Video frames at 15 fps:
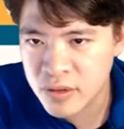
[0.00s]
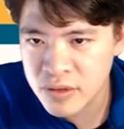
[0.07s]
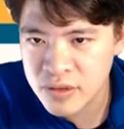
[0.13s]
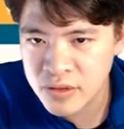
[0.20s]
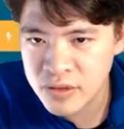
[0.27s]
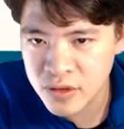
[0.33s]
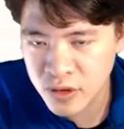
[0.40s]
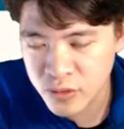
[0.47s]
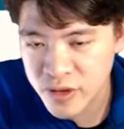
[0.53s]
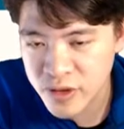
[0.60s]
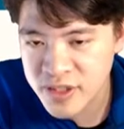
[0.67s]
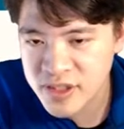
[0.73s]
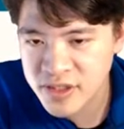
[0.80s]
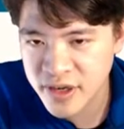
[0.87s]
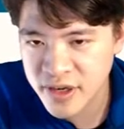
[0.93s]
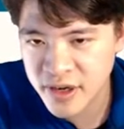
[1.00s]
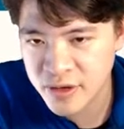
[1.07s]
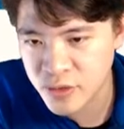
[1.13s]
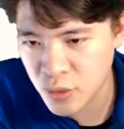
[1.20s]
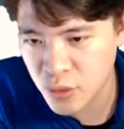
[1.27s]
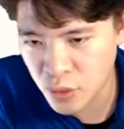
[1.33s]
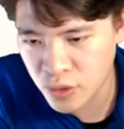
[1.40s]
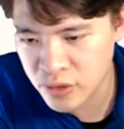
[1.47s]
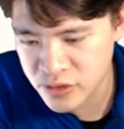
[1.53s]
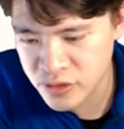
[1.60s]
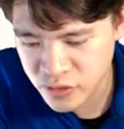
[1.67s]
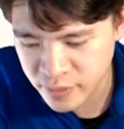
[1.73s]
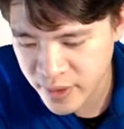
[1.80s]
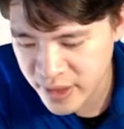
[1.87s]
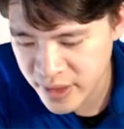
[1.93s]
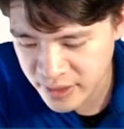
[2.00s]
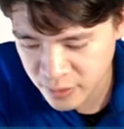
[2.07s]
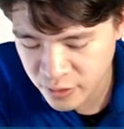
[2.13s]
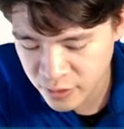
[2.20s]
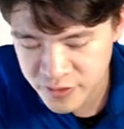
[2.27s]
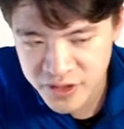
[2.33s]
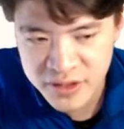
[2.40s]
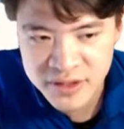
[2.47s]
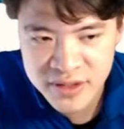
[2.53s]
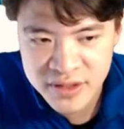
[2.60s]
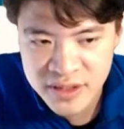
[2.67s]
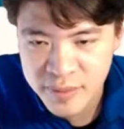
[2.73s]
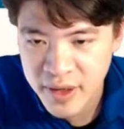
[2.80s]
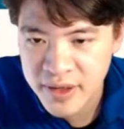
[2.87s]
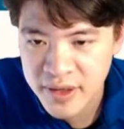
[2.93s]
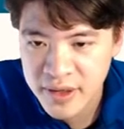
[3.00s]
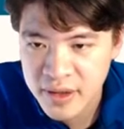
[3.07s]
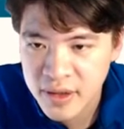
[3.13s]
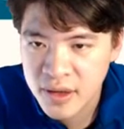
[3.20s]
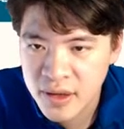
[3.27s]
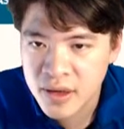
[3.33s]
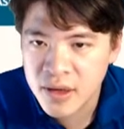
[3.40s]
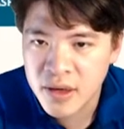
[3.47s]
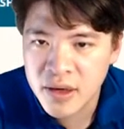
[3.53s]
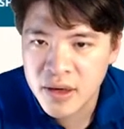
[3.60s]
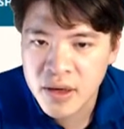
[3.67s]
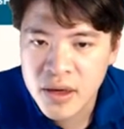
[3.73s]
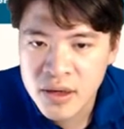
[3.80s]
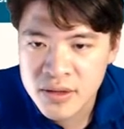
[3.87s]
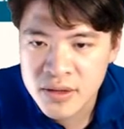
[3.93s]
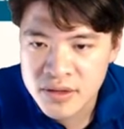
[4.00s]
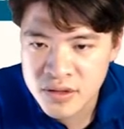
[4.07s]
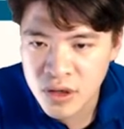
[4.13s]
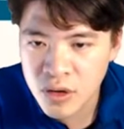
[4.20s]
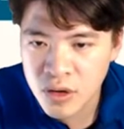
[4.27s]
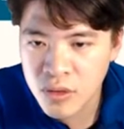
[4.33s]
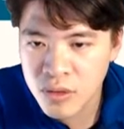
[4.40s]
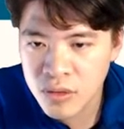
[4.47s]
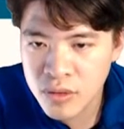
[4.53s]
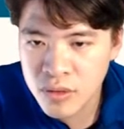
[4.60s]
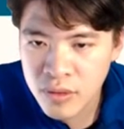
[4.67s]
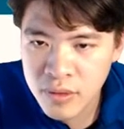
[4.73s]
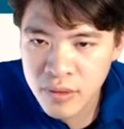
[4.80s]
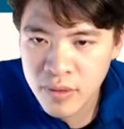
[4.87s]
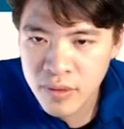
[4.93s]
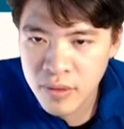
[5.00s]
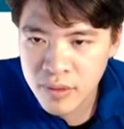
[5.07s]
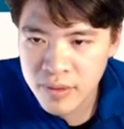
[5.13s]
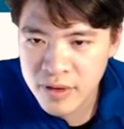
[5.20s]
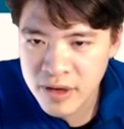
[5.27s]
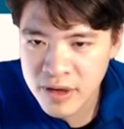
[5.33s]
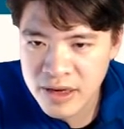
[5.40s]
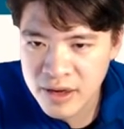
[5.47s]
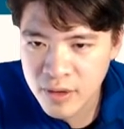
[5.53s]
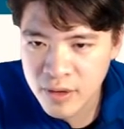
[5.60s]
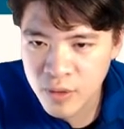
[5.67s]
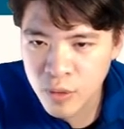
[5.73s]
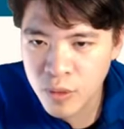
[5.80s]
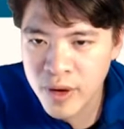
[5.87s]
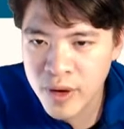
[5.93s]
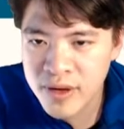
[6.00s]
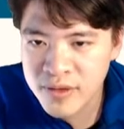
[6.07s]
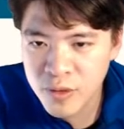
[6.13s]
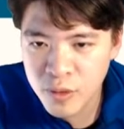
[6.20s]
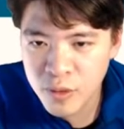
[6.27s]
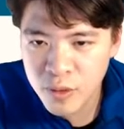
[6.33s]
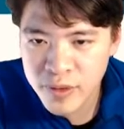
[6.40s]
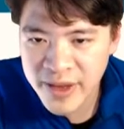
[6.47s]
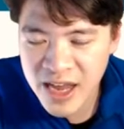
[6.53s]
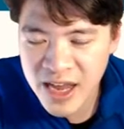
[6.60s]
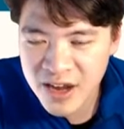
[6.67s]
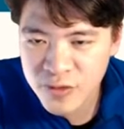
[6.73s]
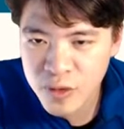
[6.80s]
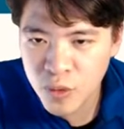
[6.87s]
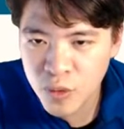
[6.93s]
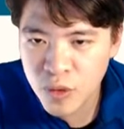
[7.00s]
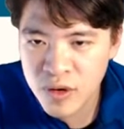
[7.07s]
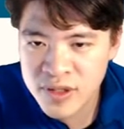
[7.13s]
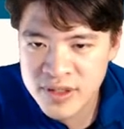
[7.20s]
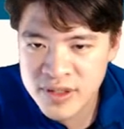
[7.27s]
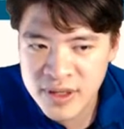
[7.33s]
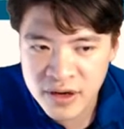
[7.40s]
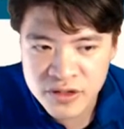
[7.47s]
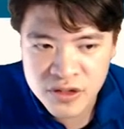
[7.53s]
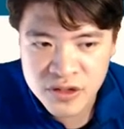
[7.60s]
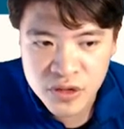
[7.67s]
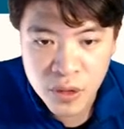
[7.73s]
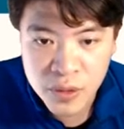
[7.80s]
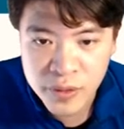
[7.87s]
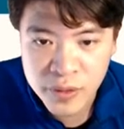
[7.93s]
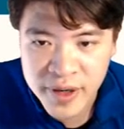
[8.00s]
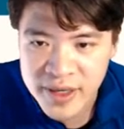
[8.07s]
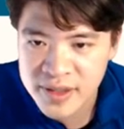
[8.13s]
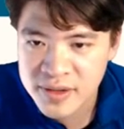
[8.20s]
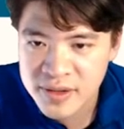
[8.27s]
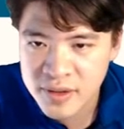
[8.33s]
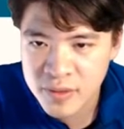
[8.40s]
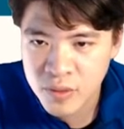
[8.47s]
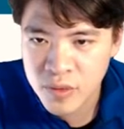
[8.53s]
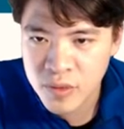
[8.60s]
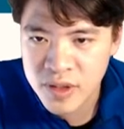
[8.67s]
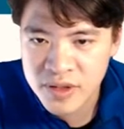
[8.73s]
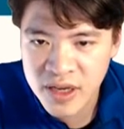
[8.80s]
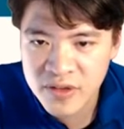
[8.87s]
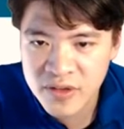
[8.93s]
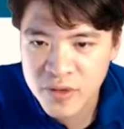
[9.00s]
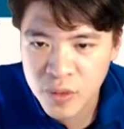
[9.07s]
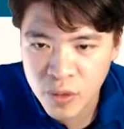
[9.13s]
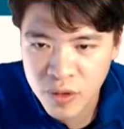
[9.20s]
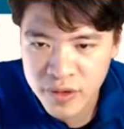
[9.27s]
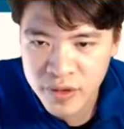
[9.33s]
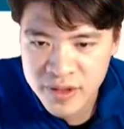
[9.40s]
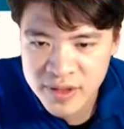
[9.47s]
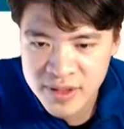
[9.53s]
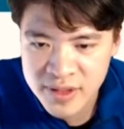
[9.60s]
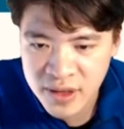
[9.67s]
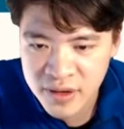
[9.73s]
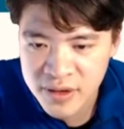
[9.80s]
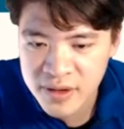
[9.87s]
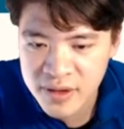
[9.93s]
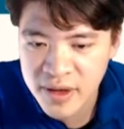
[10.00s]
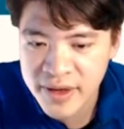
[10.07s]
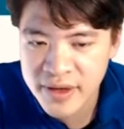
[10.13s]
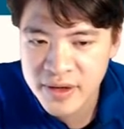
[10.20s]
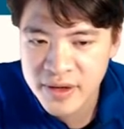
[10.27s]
your risk and rewards with mining with Genesis Mining. So when we have rewards that are so great, when you have rewards that are like